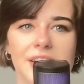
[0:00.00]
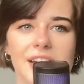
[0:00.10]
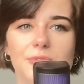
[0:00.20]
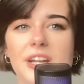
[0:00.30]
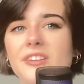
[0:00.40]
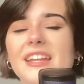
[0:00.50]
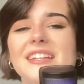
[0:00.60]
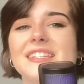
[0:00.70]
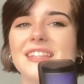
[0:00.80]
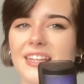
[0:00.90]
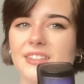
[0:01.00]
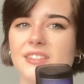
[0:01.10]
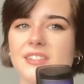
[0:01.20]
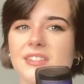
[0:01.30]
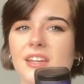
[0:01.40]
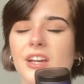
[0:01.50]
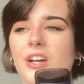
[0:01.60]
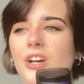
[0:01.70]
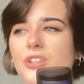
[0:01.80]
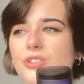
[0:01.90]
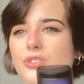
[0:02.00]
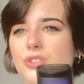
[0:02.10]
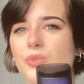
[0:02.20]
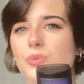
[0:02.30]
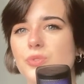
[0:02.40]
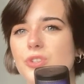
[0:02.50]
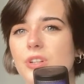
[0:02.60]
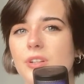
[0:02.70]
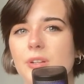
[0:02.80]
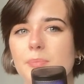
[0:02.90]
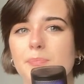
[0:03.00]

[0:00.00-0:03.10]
rather than a status, the social